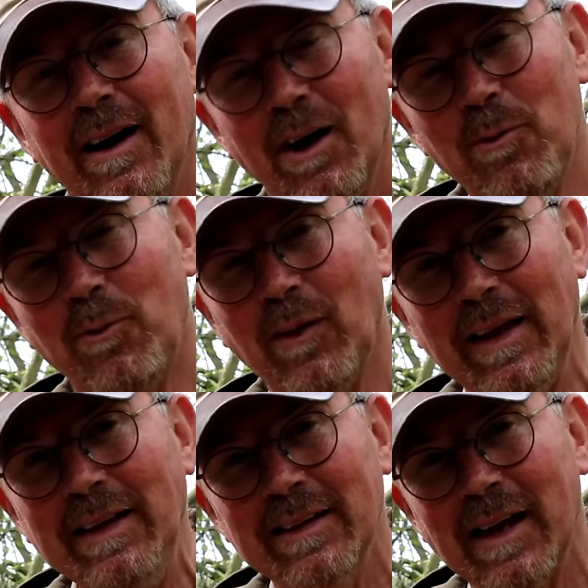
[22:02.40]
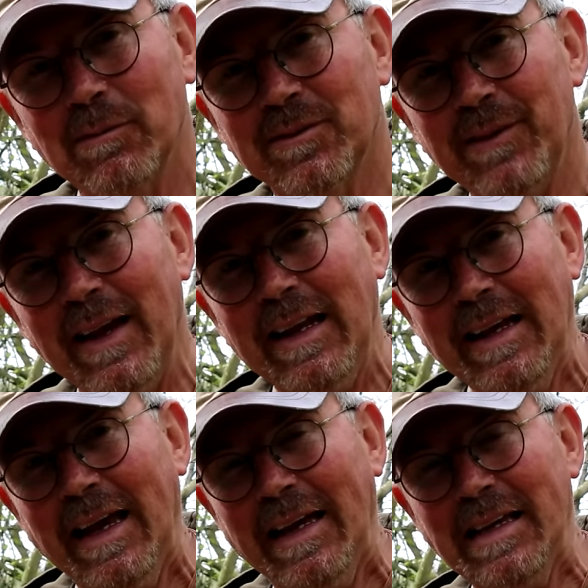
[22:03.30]
Hopefully that was
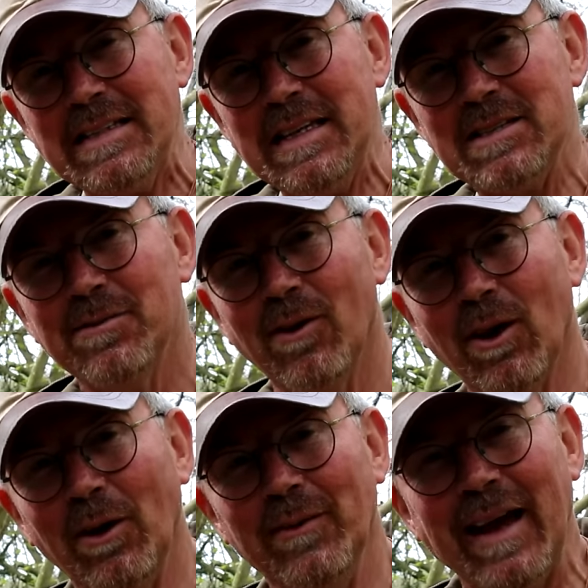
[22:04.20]
fairly easy to follow.